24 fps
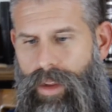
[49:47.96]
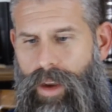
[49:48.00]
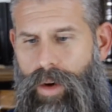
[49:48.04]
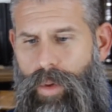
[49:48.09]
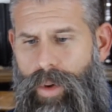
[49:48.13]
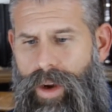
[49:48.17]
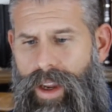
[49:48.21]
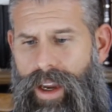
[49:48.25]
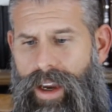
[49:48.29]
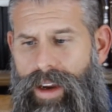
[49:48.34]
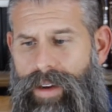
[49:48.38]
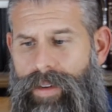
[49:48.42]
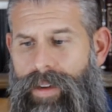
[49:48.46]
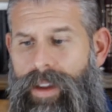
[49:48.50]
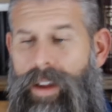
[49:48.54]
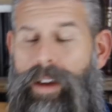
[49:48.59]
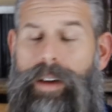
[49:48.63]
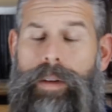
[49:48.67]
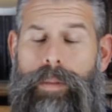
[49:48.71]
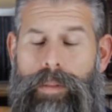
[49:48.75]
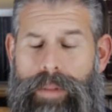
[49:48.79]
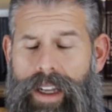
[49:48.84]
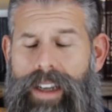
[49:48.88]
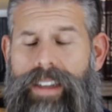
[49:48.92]
Okay.
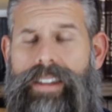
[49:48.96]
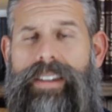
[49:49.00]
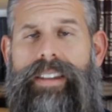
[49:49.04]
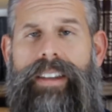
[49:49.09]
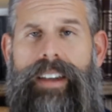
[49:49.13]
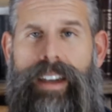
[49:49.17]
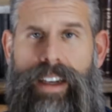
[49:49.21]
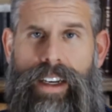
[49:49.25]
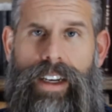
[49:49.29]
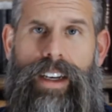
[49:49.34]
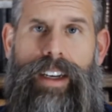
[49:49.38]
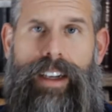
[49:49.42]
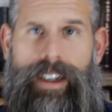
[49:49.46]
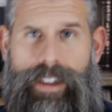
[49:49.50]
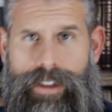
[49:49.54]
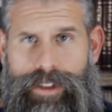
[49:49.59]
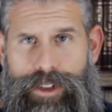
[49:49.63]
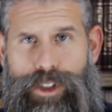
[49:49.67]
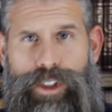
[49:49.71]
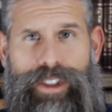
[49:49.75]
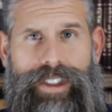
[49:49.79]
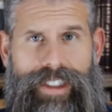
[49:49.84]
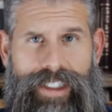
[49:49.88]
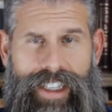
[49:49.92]
Plus,
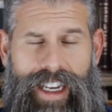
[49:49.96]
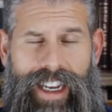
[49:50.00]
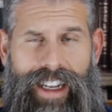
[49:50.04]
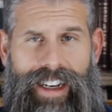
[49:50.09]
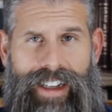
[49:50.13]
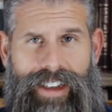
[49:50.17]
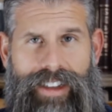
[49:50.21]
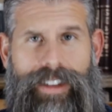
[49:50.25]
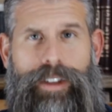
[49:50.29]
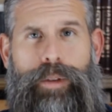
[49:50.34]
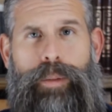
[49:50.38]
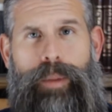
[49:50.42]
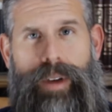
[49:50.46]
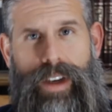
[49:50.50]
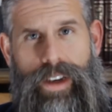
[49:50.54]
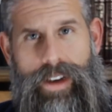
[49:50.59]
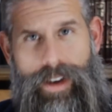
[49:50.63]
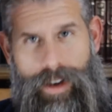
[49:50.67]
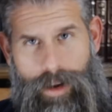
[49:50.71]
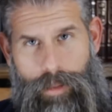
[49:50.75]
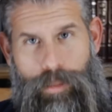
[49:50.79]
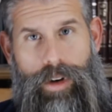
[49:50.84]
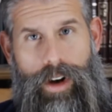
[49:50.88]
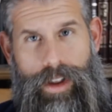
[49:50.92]
it's good standing to
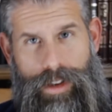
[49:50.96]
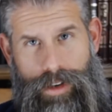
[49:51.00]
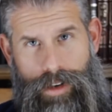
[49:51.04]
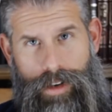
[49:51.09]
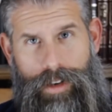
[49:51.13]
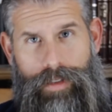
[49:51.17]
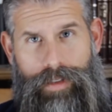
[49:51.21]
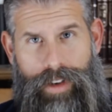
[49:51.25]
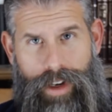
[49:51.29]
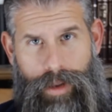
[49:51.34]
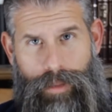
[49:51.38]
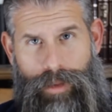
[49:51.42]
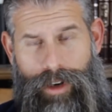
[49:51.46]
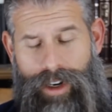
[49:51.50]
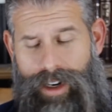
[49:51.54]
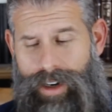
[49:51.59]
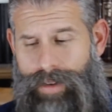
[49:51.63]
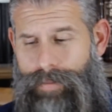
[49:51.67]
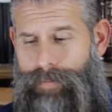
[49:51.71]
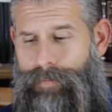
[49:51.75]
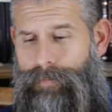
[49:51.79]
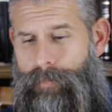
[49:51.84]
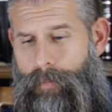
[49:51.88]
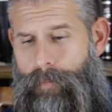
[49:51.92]
be a brother of Abraham.